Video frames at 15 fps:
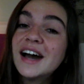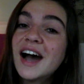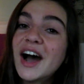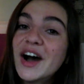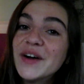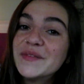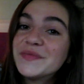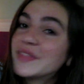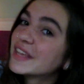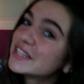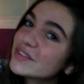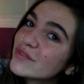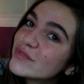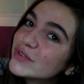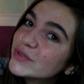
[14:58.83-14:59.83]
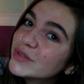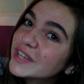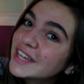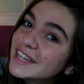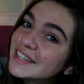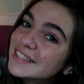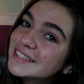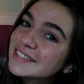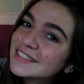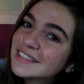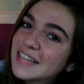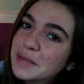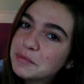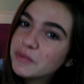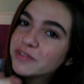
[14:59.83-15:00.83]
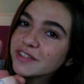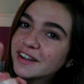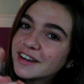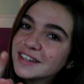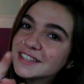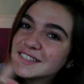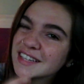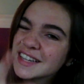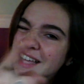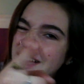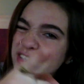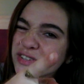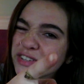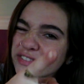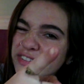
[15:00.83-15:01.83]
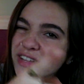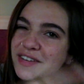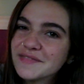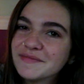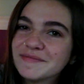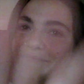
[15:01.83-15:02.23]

Um, thanks everyone for tuning in. Keep living large. Catch you on the flip.